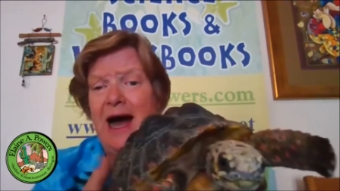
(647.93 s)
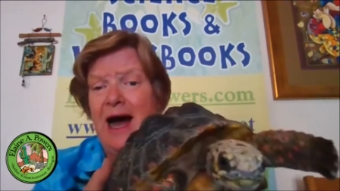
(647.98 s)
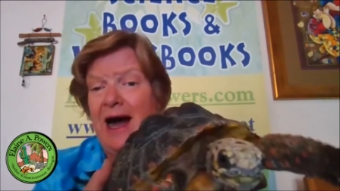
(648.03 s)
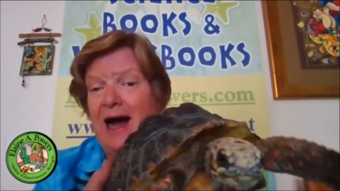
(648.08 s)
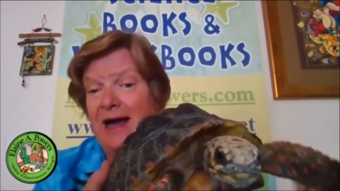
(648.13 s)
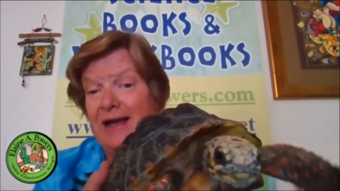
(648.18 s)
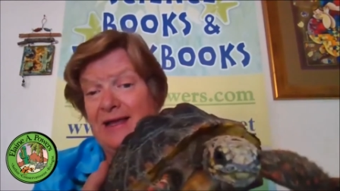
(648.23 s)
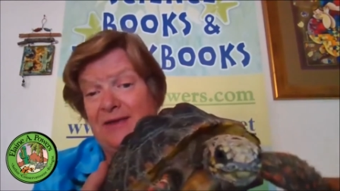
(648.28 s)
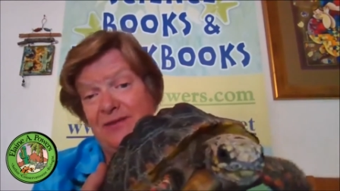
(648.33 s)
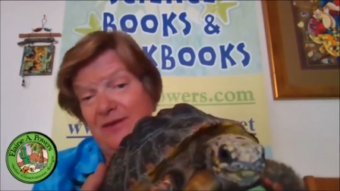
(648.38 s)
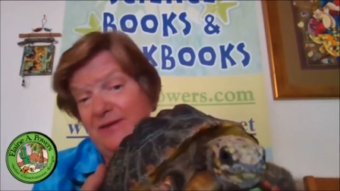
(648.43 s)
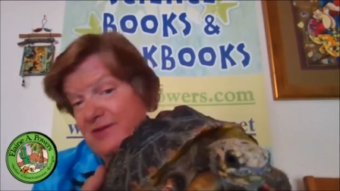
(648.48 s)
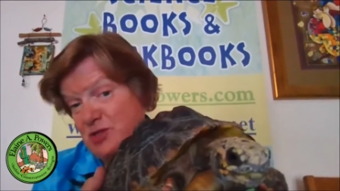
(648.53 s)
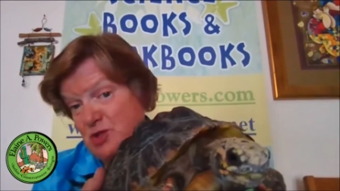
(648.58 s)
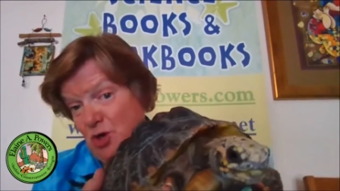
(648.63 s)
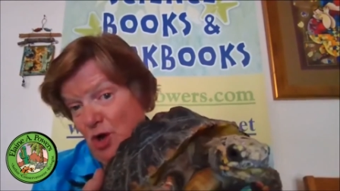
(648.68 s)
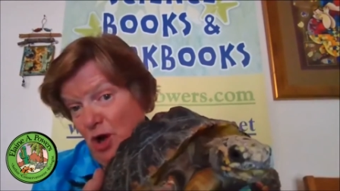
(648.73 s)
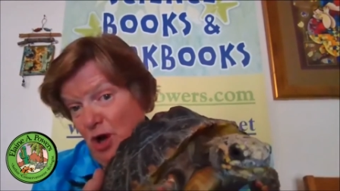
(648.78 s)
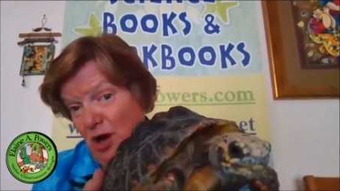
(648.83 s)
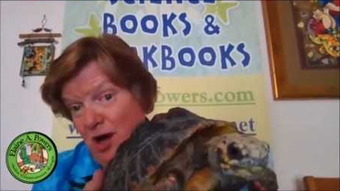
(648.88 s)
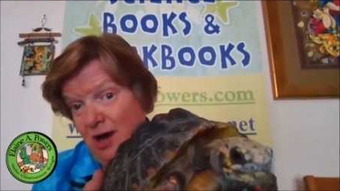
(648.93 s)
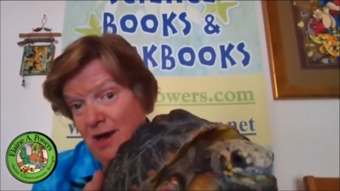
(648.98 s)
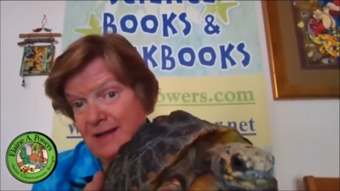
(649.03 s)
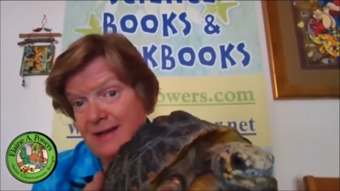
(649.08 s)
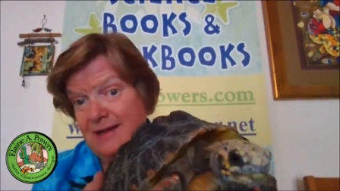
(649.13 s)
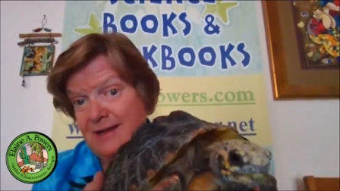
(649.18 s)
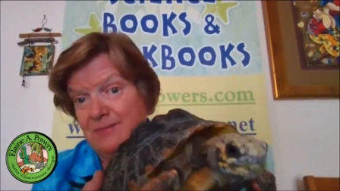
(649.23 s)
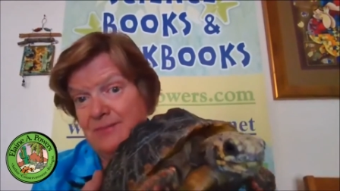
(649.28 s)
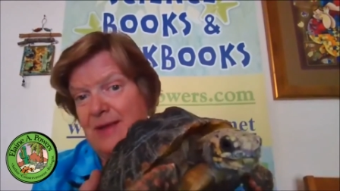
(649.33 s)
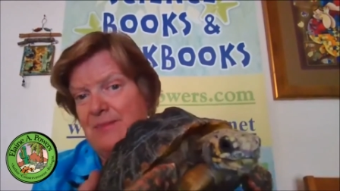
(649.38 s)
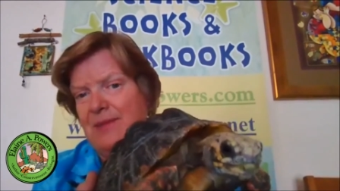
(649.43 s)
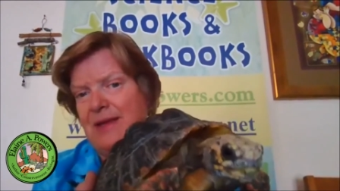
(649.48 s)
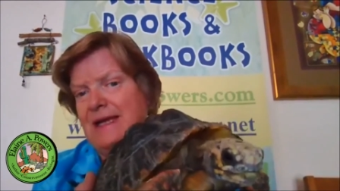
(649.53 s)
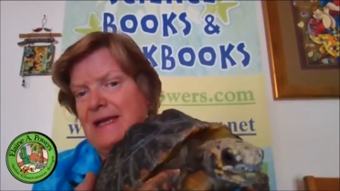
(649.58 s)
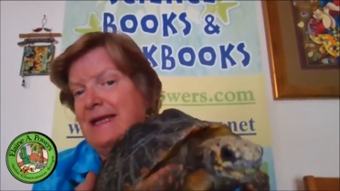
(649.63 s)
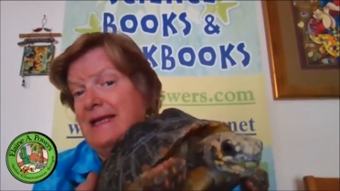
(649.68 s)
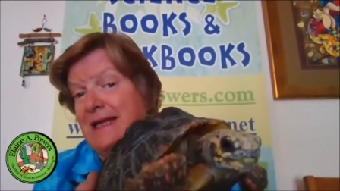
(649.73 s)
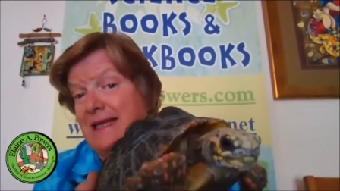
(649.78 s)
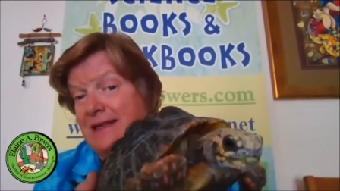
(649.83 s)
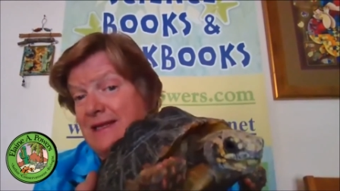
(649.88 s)
If you have a dog, it may be
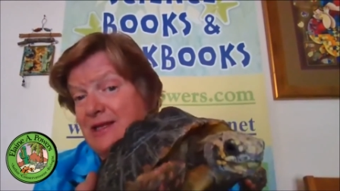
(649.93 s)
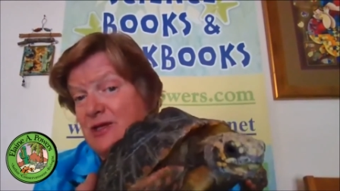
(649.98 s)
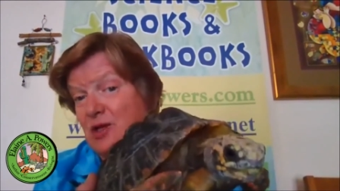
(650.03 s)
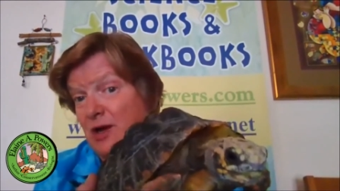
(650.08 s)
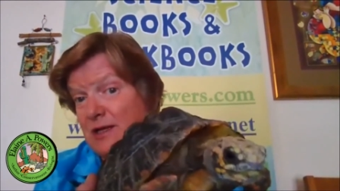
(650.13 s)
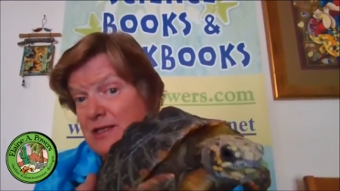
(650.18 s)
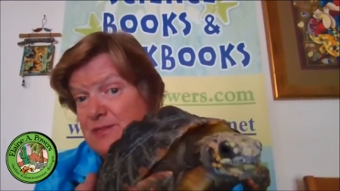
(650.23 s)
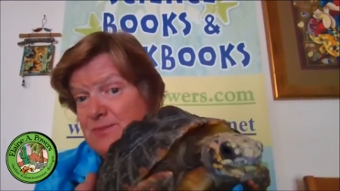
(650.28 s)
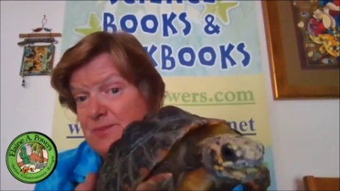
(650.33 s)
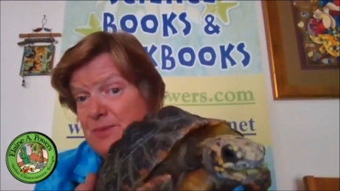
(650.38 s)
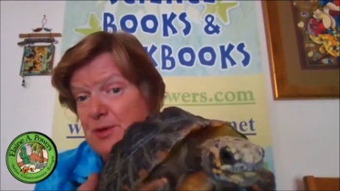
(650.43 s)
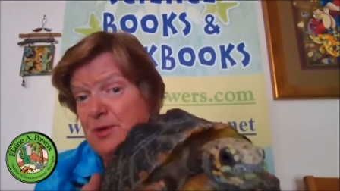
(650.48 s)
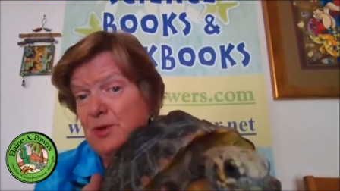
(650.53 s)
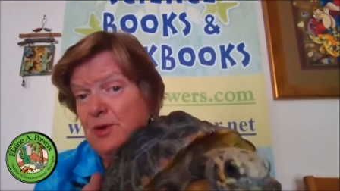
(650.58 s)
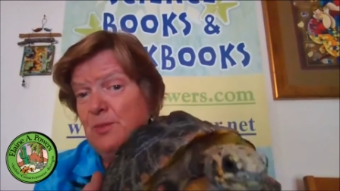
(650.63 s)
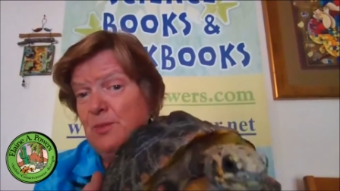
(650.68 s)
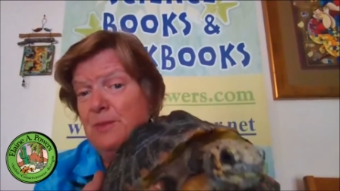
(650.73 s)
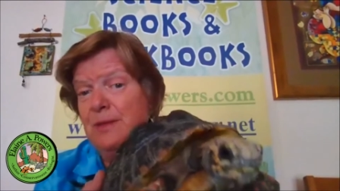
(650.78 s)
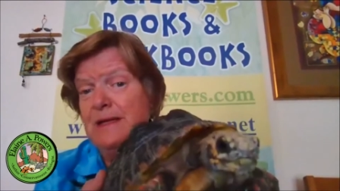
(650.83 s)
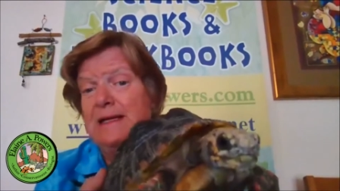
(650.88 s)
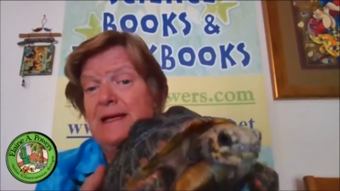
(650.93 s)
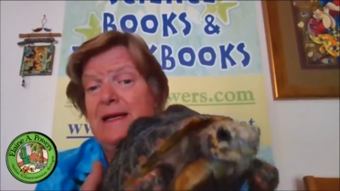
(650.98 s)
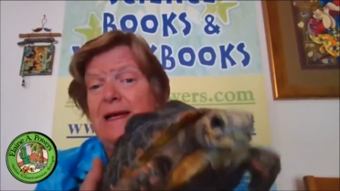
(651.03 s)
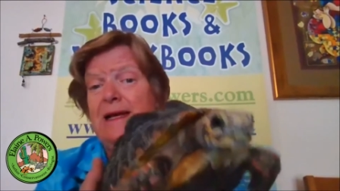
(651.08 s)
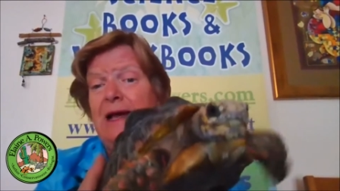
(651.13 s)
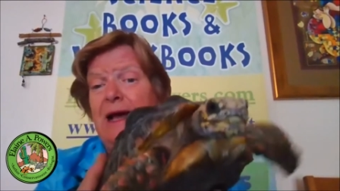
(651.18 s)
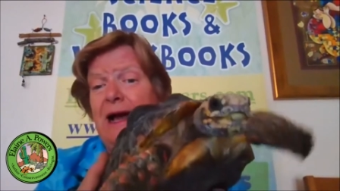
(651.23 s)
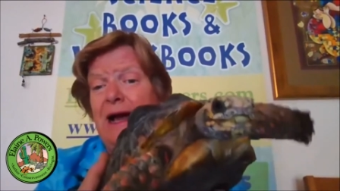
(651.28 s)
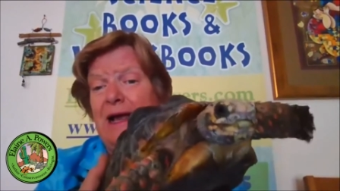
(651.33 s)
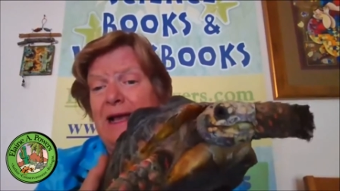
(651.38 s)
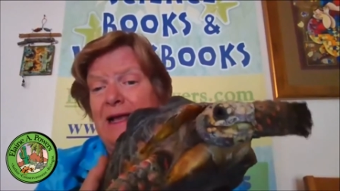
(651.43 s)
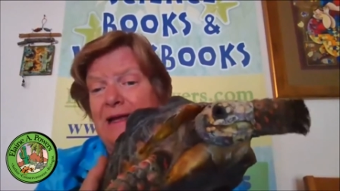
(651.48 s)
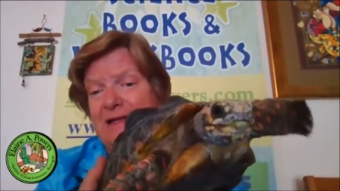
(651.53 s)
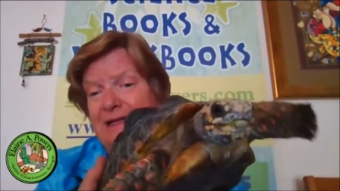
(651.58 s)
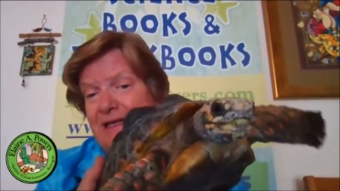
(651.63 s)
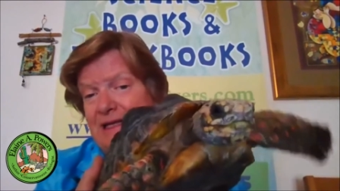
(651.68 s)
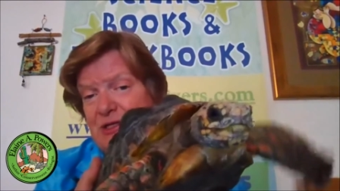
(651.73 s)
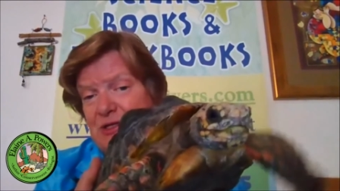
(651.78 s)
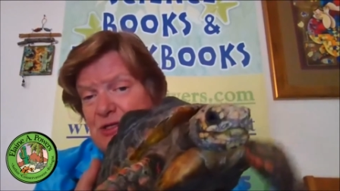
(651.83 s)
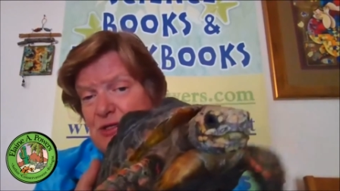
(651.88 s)
eating the dog's poop and
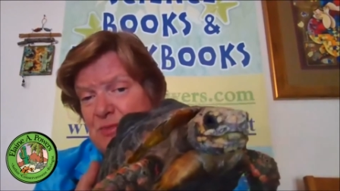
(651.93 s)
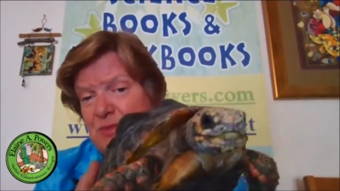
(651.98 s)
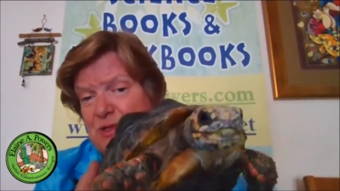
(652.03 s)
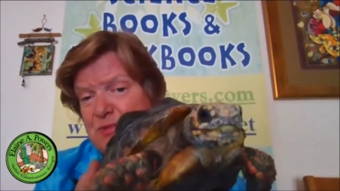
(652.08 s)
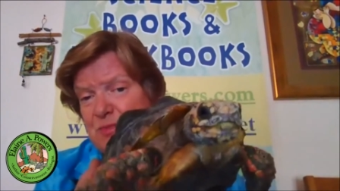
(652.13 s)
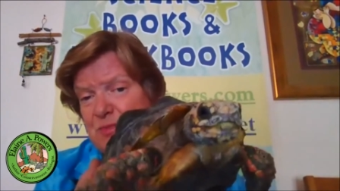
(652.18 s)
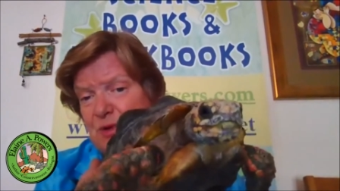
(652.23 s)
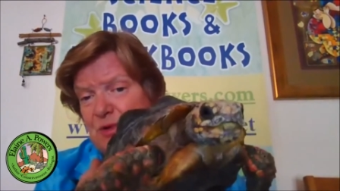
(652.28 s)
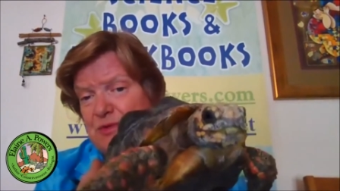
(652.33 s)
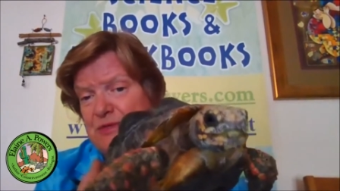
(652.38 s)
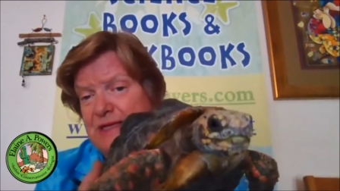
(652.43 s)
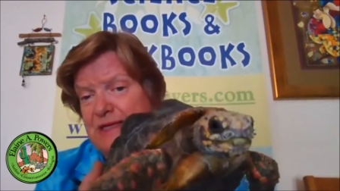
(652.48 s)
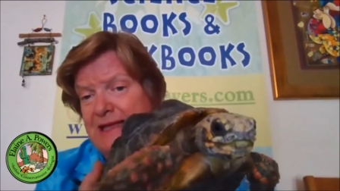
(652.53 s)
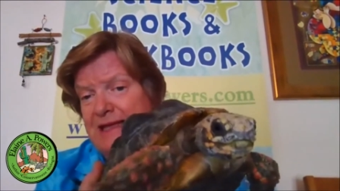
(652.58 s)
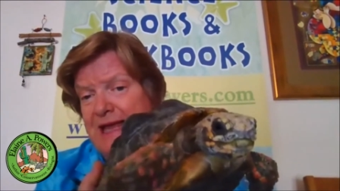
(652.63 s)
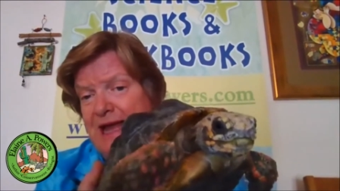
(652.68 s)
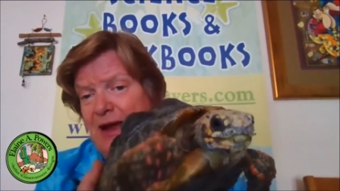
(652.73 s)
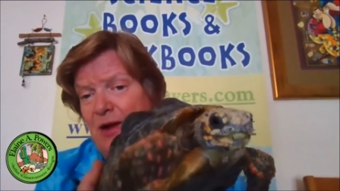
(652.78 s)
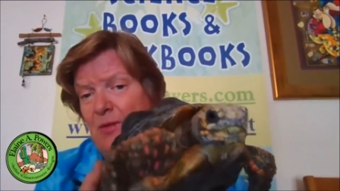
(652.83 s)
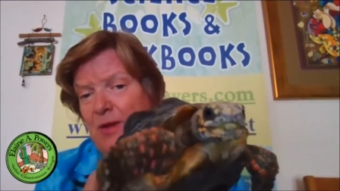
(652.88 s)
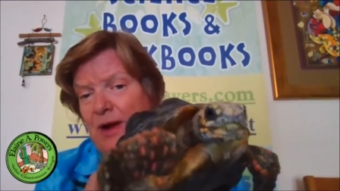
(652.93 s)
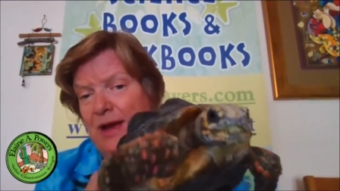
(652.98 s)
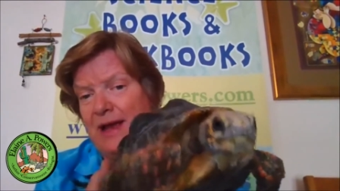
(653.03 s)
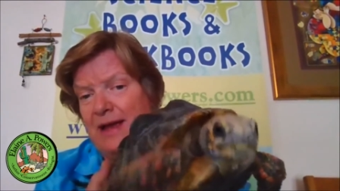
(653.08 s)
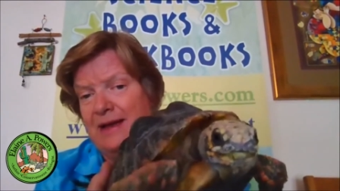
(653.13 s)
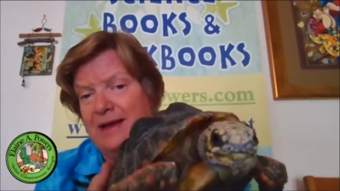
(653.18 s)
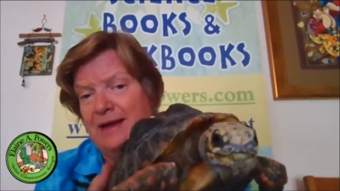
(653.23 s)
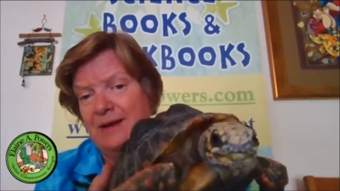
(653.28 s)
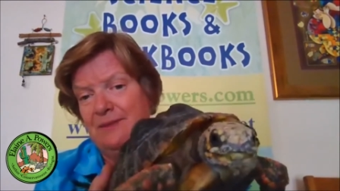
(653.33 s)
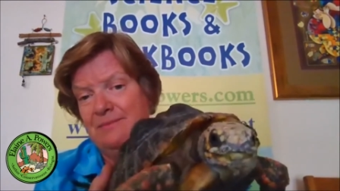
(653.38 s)
getting too much protein that way.